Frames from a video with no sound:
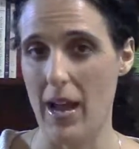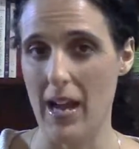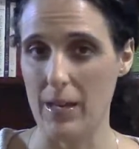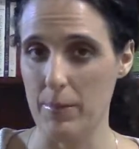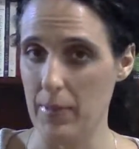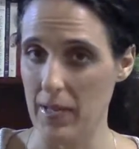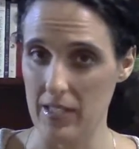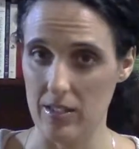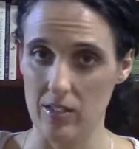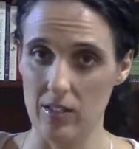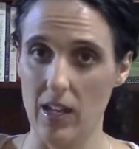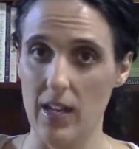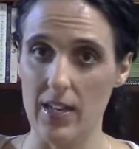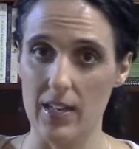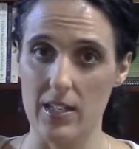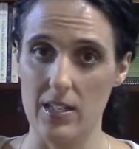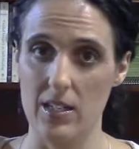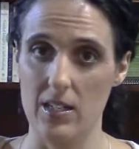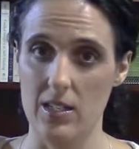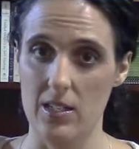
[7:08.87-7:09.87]
back panel
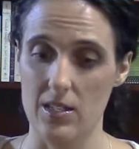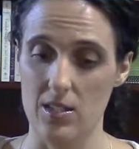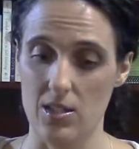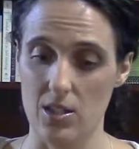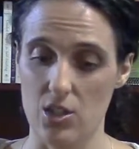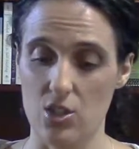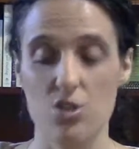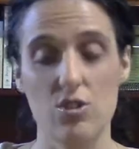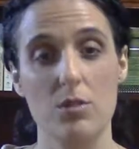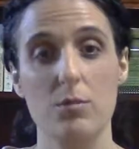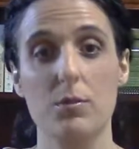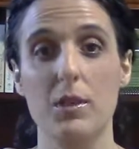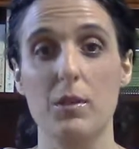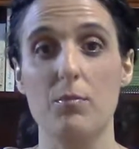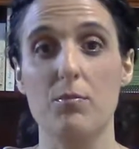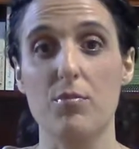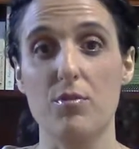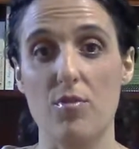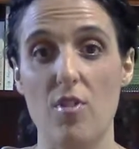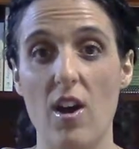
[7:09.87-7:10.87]
light is extremely
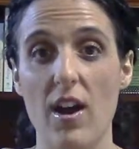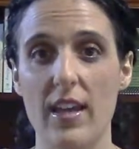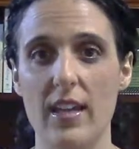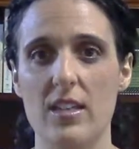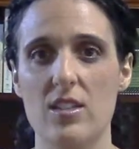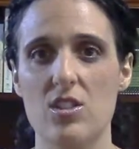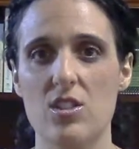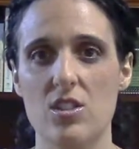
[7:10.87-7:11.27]
bright.